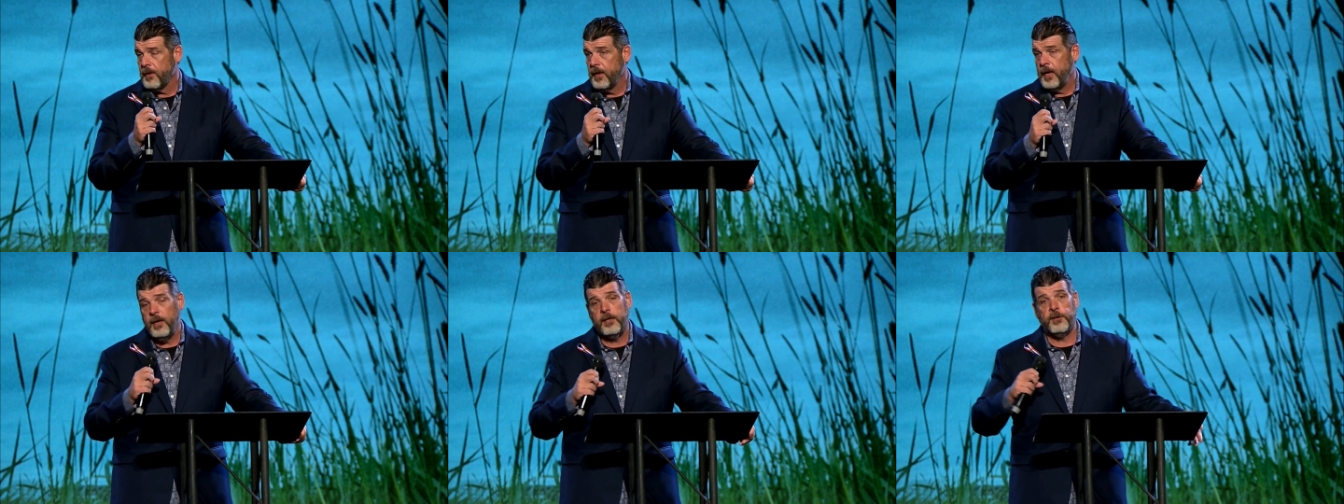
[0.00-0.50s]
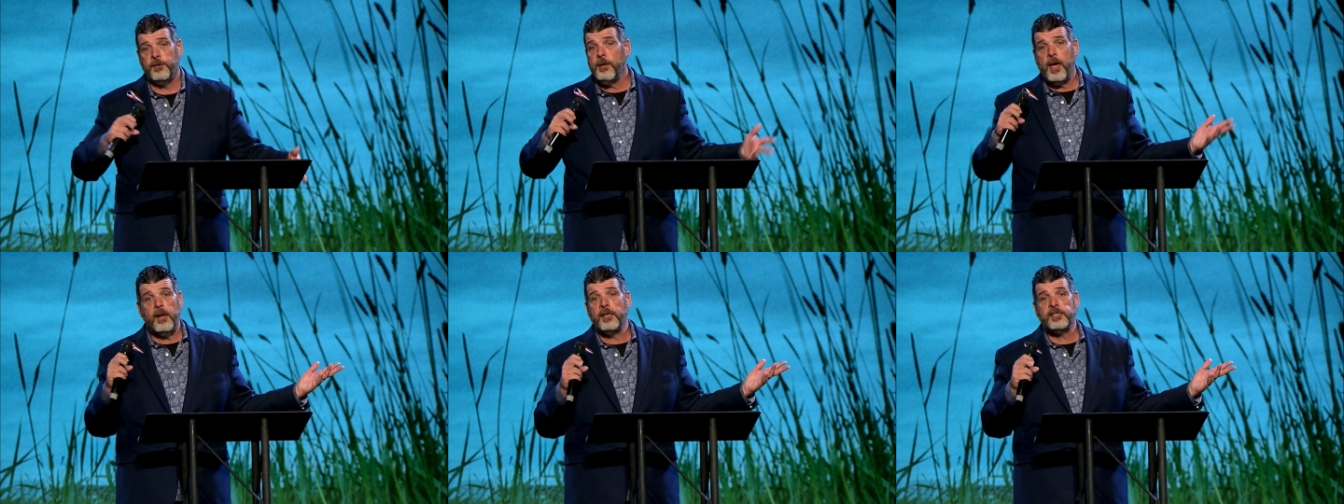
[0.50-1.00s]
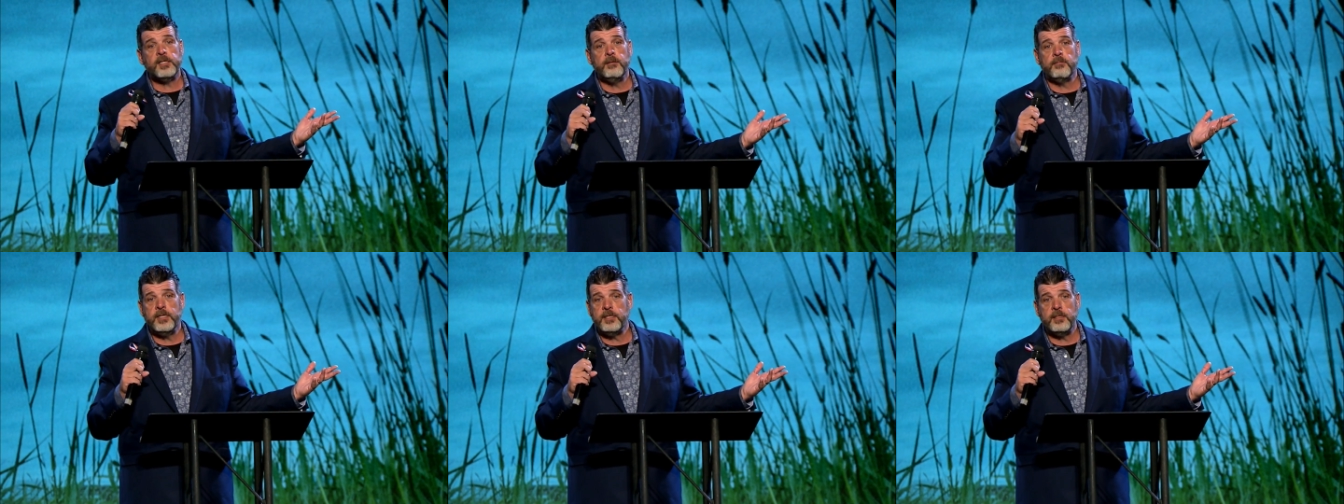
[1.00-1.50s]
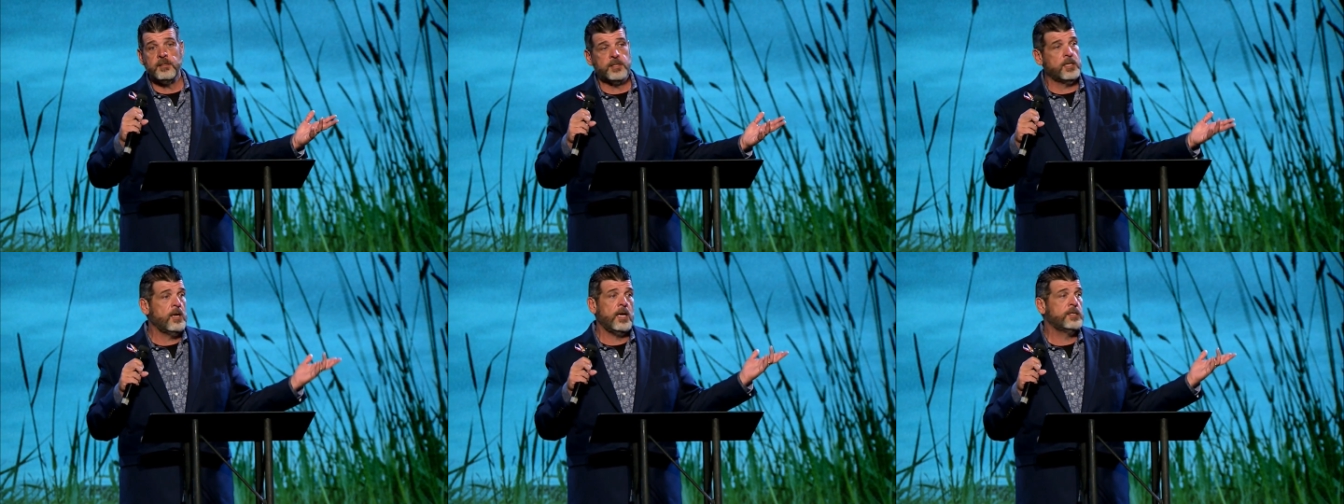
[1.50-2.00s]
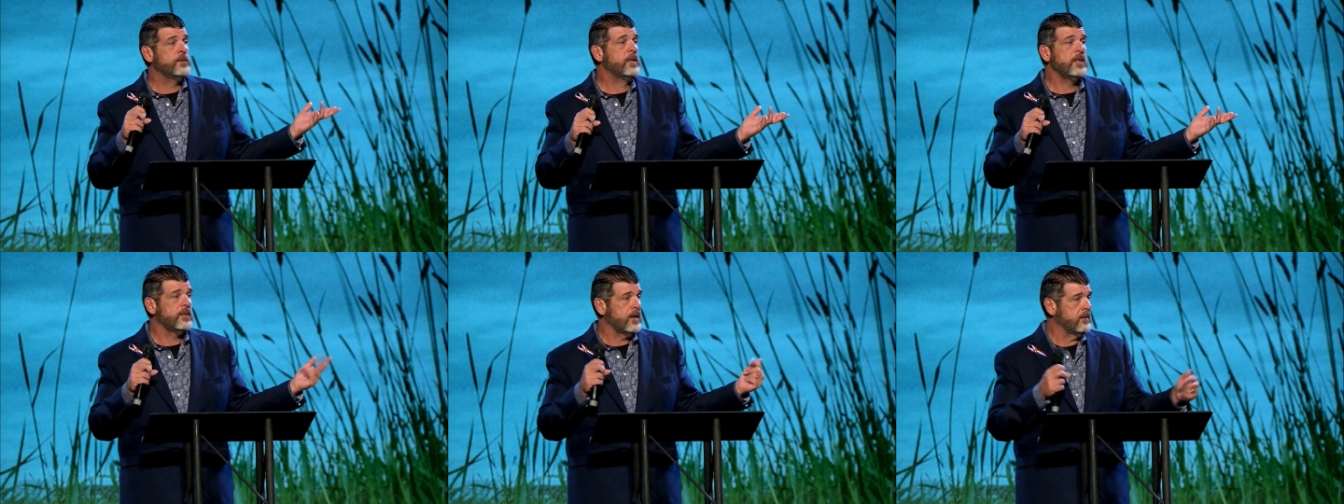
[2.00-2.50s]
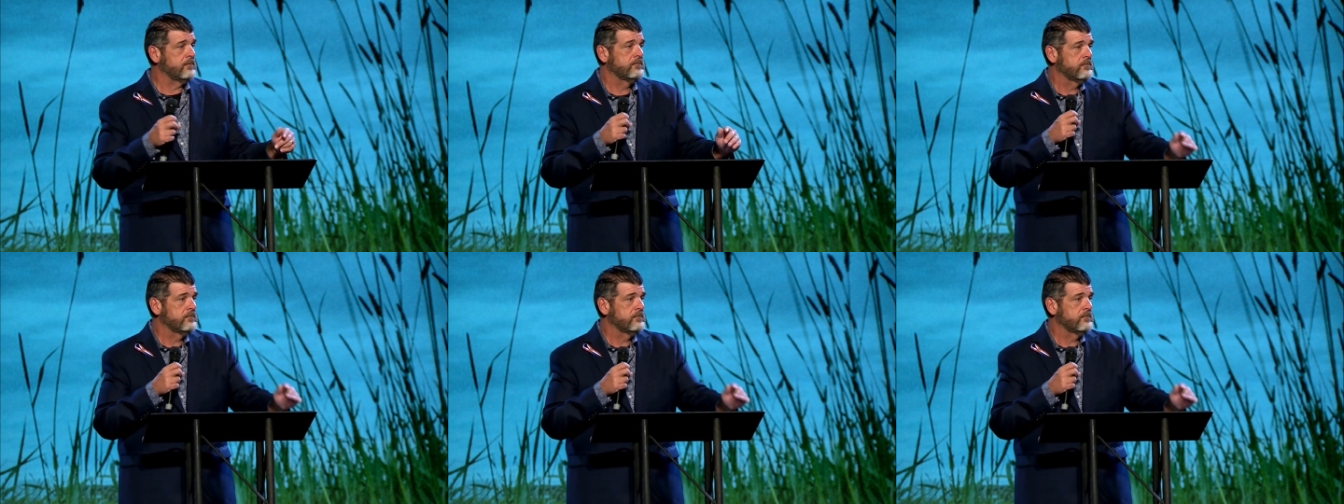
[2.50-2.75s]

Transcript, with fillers: And like, you got lots of good reasons to not do anything.